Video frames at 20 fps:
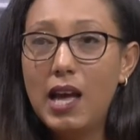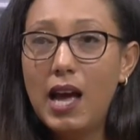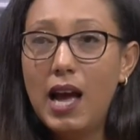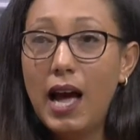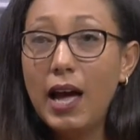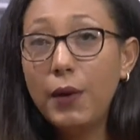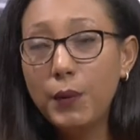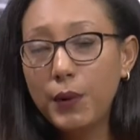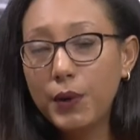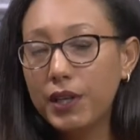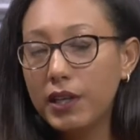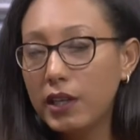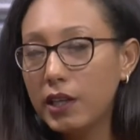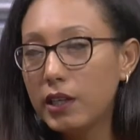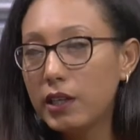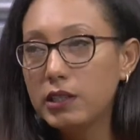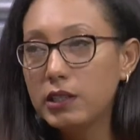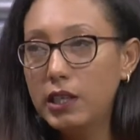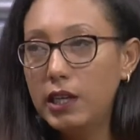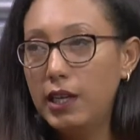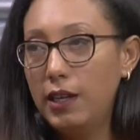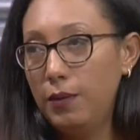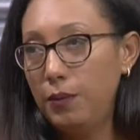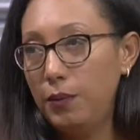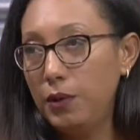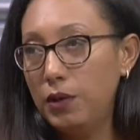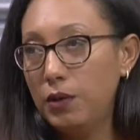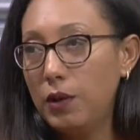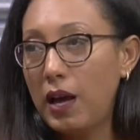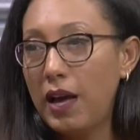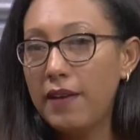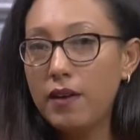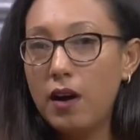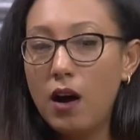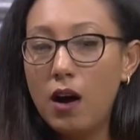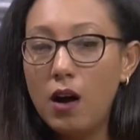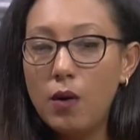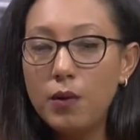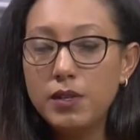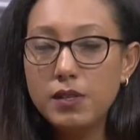And we're here to help you. I
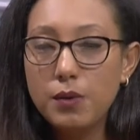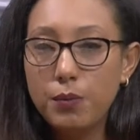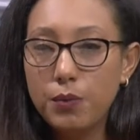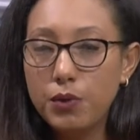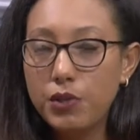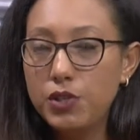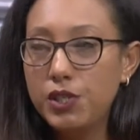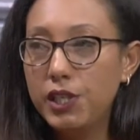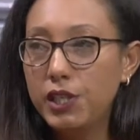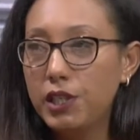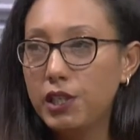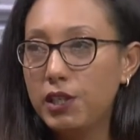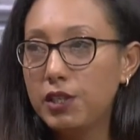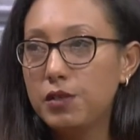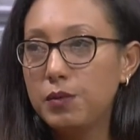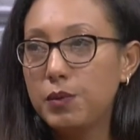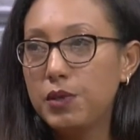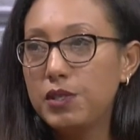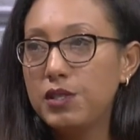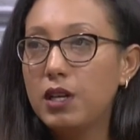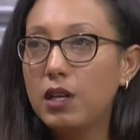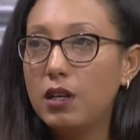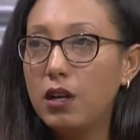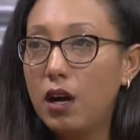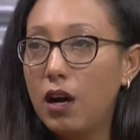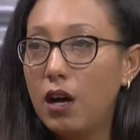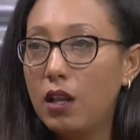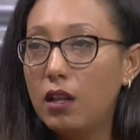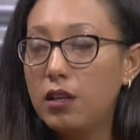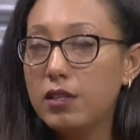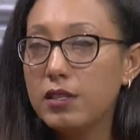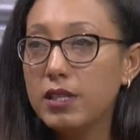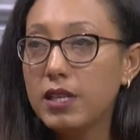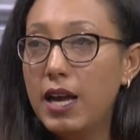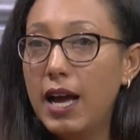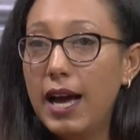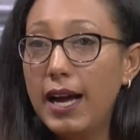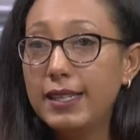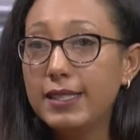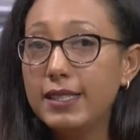always appreciate customers that call us
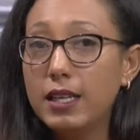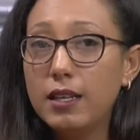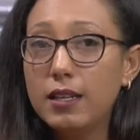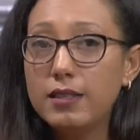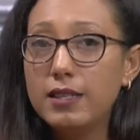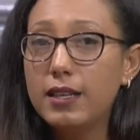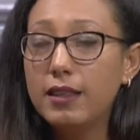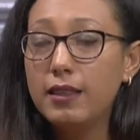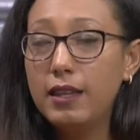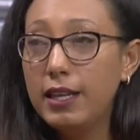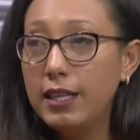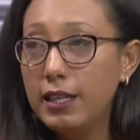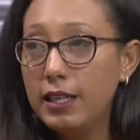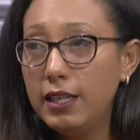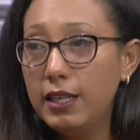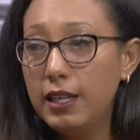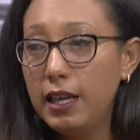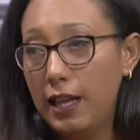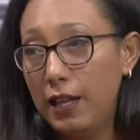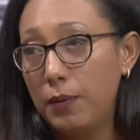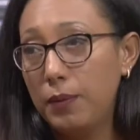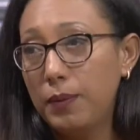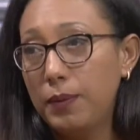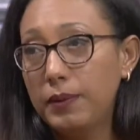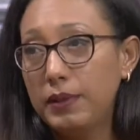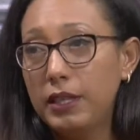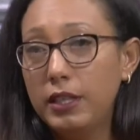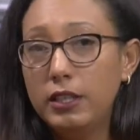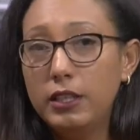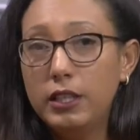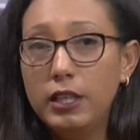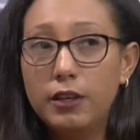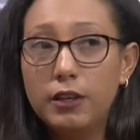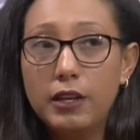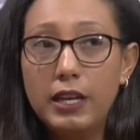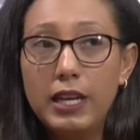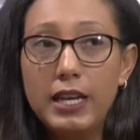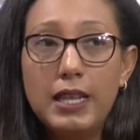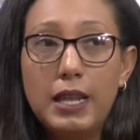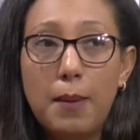and tell us that they need help. They're, they're
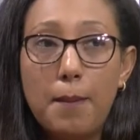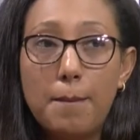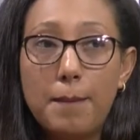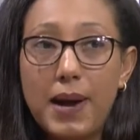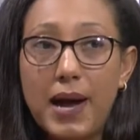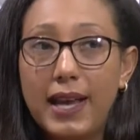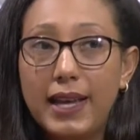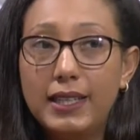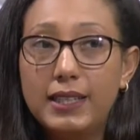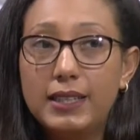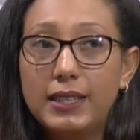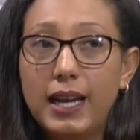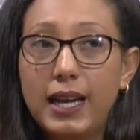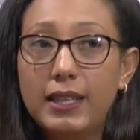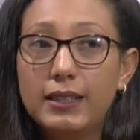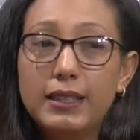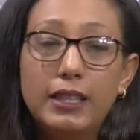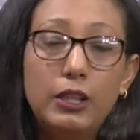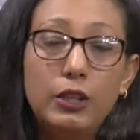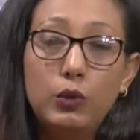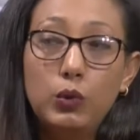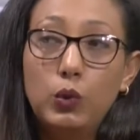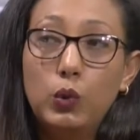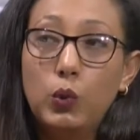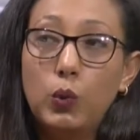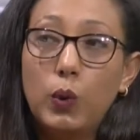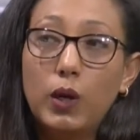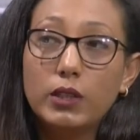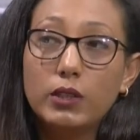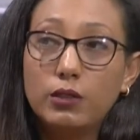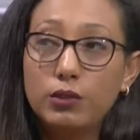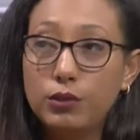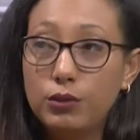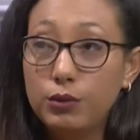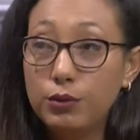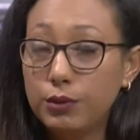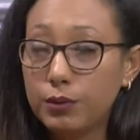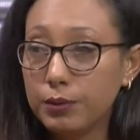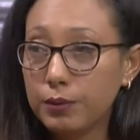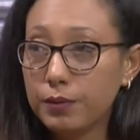in a bind and they don't know what to do.